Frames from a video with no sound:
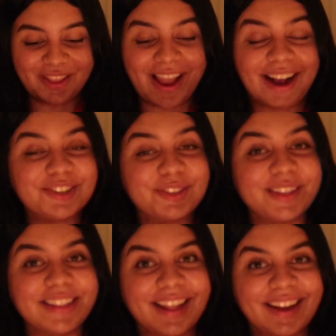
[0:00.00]
they
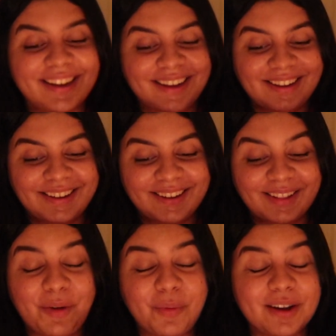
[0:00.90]
actually like
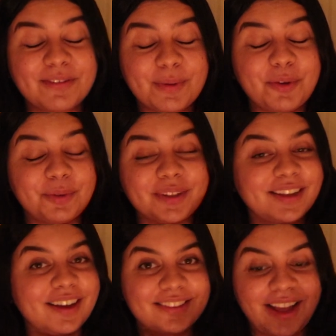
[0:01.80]
one of them I
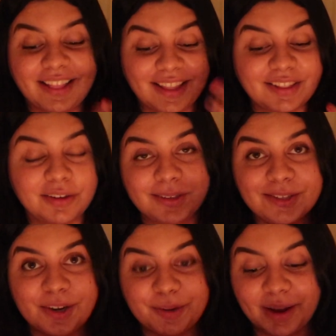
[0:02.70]
really got, I like
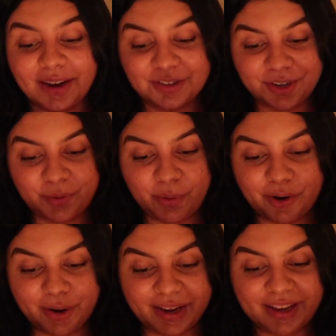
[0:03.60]
literally started, my eyes started
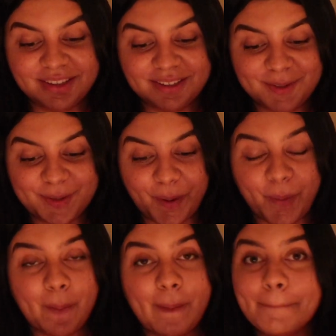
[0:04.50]
watering,
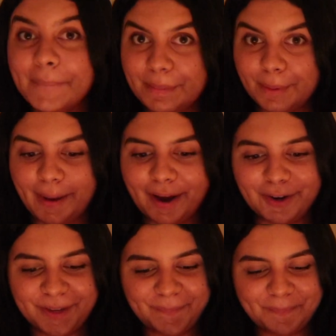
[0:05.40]
so be
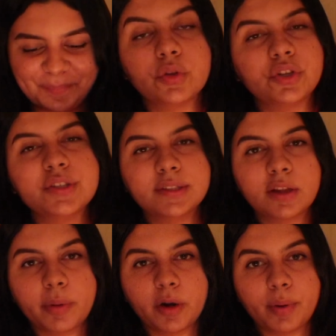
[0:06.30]
prepared. So just a
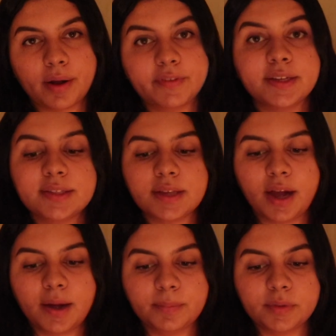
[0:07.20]
little bit of preface,
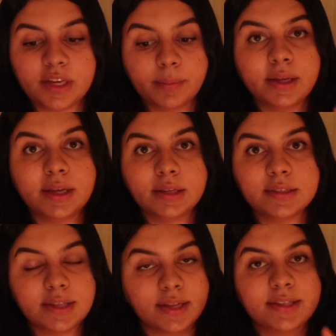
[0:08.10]

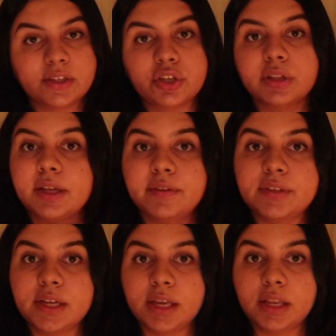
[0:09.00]
Debbie says that she
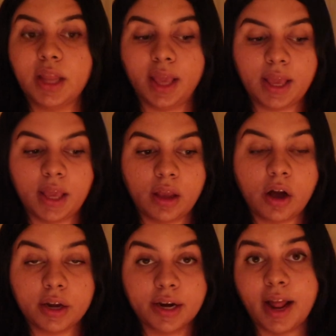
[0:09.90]
lived in a
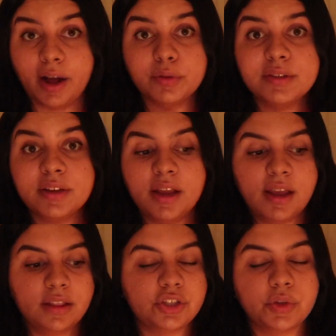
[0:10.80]
haunted house,
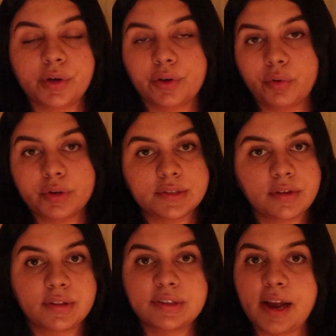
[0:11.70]
that she would hear
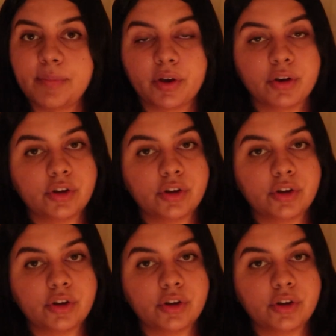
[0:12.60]
noises all the time, that